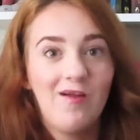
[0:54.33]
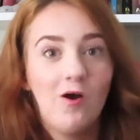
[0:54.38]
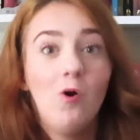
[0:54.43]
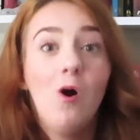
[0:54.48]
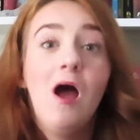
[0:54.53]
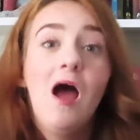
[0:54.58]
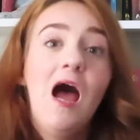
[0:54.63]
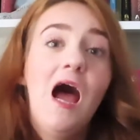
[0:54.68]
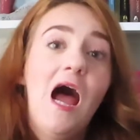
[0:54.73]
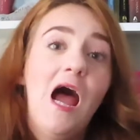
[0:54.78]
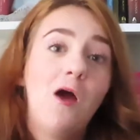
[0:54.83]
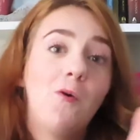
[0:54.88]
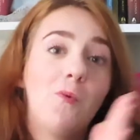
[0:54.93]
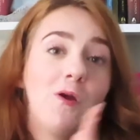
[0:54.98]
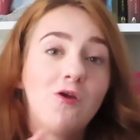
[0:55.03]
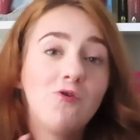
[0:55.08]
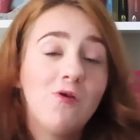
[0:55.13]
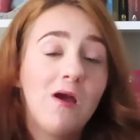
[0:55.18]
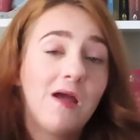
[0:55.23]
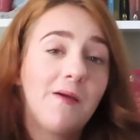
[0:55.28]
So I
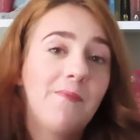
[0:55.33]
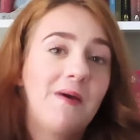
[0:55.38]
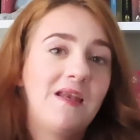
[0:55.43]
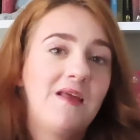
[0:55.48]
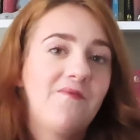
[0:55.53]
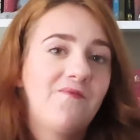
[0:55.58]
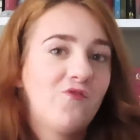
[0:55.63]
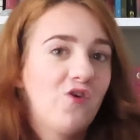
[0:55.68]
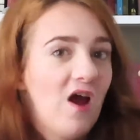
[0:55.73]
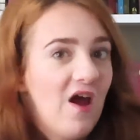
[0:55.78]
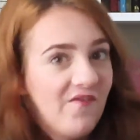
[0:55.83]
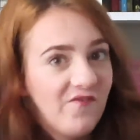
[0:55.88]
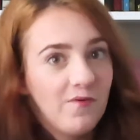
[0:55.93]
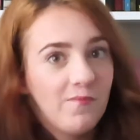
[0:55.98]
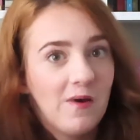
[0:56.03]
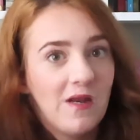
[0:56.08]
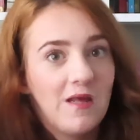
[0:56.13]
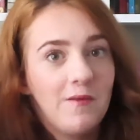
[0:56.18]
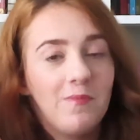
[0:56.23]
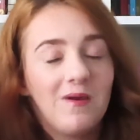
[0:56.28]
wouldn't recommend it for
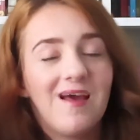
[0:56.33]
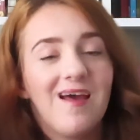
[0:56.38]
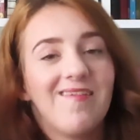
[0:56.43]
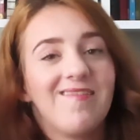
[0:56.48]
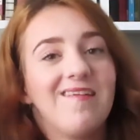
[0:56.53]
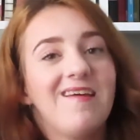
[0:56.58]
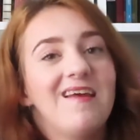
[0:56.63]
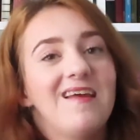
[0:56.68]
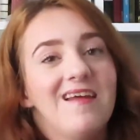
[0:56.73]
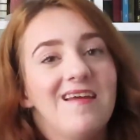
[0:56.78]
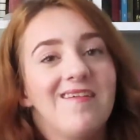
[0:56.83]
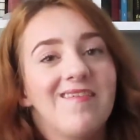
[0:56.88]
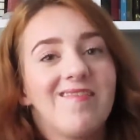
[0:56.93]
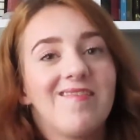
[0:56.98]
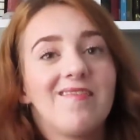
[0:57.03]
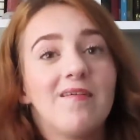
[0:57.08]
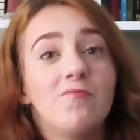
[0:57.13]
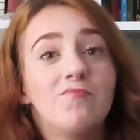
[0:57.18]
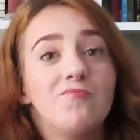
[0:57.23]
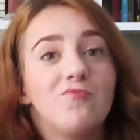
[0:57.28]
everybody because it is
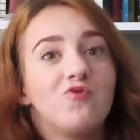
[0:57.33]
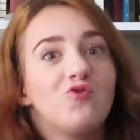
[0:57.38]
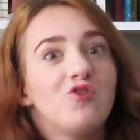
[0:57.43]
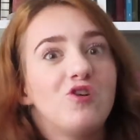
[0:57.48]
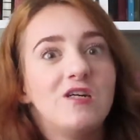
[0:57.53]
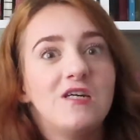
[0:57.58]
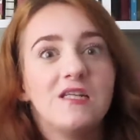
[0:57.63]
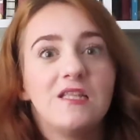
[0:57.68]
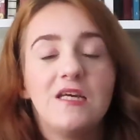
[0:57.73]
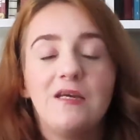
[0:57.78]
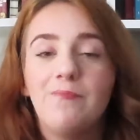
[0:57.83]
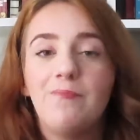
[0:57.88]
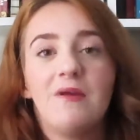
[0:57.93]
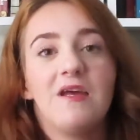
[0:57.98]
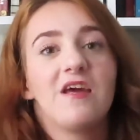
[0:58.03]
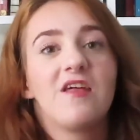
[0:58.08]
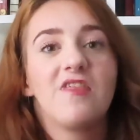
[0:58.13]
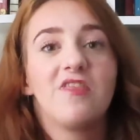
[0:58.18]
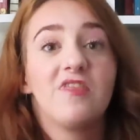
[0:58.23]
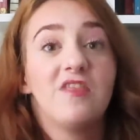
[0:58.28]
some really
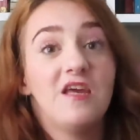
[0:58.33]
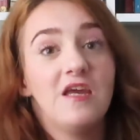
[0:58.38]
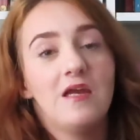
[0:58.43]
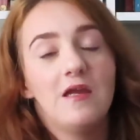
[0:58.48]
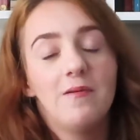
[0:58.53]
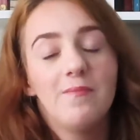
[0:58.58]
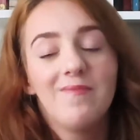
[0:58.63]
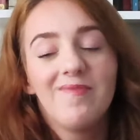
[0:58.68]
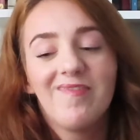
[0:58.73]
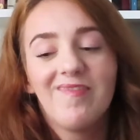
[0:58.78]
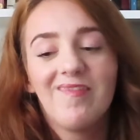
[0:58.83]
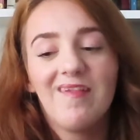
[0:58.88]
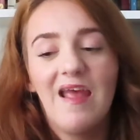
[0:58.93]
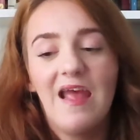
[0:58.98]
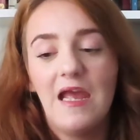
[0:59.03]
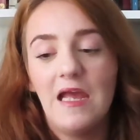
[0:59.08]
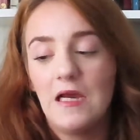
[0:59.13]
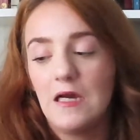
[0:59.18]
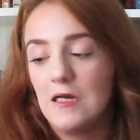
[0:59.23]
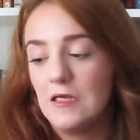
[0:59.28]
big themes
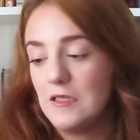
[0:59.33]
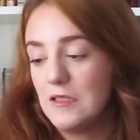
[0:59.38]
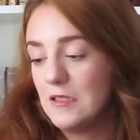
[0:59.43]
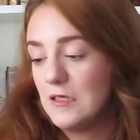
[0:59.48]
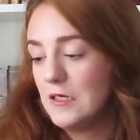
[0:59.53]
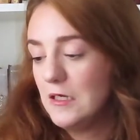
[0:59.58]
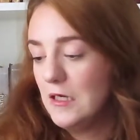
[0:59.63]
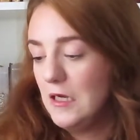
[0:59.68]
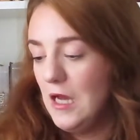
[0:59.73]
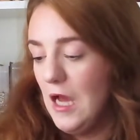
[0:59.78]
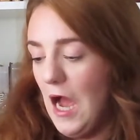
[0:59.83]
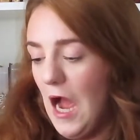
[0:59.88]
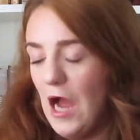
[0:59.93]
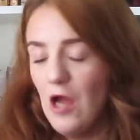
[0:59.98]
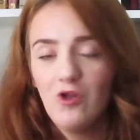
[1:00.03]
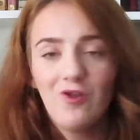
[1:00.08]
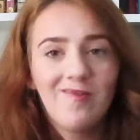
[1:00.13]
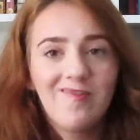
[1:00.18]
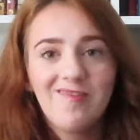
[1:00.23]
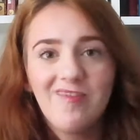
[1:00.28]
and
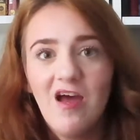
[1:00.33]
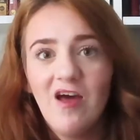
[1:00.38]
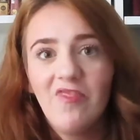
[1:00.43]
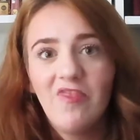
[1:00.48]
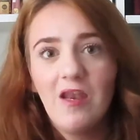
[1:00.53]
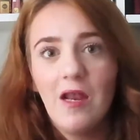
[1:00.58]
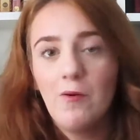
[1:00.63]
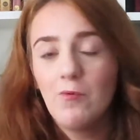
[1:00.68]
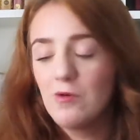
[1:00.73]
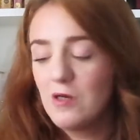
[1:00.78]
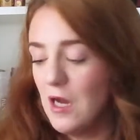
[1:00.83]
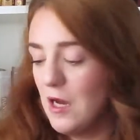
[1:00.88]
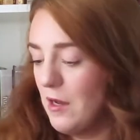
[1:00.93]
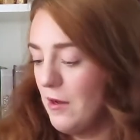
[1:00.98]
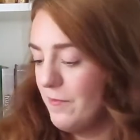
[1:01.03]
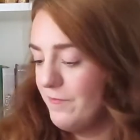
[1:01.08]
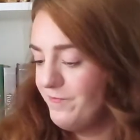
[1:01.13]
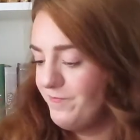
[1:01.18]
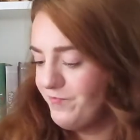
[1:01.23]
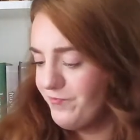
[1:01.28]
I just thought that I would
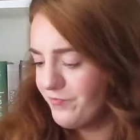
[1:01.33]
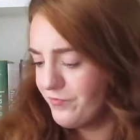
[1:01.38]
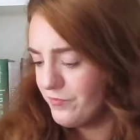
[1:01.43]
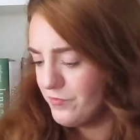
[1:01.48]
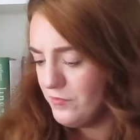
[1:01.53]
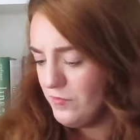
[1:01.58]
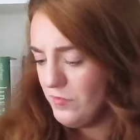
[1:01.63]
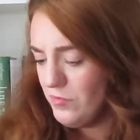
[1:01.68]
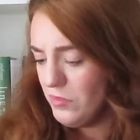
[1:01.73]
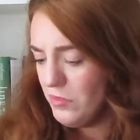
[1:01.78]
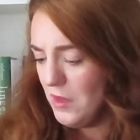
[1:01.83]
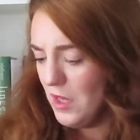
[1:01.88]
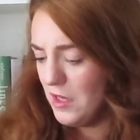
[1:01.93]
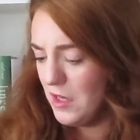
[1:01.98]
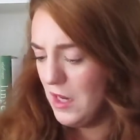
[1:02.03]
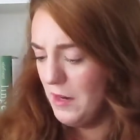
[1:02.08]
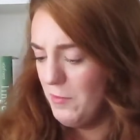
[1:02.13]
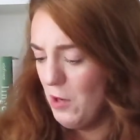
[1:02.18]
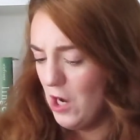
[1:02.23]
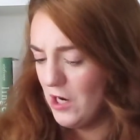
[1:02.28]
come
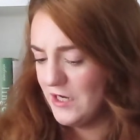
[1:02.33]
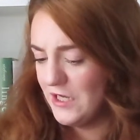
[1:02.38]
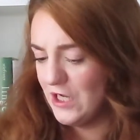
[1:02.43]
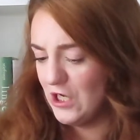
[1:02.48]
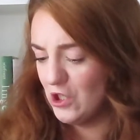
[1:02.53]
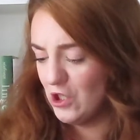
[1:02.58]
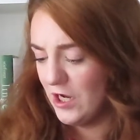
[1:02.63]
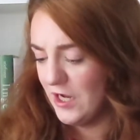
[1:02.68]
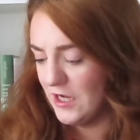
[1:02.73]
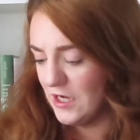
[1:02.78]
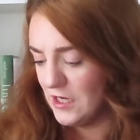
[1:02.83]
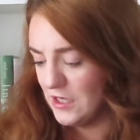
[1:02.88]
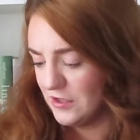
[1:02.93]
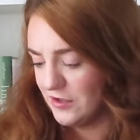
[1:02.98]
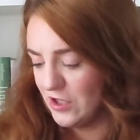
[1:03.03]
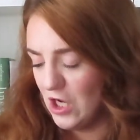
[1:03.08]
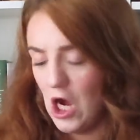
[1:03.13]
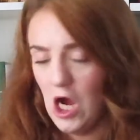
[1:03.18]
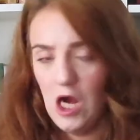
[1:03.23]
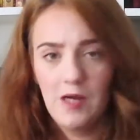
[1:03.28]
come on here
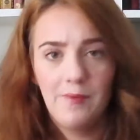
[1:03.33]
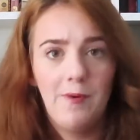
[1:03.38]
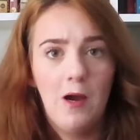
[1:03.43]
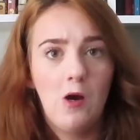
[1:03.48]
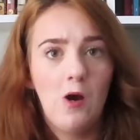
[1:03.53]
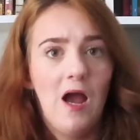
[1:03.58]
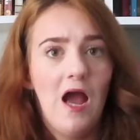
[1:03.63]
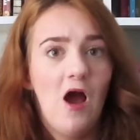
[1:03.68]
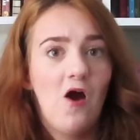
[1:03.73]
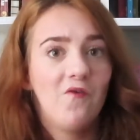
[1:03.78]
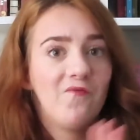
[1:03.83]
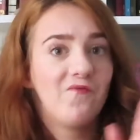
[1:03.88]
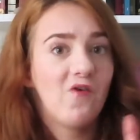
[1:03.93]
and talk about how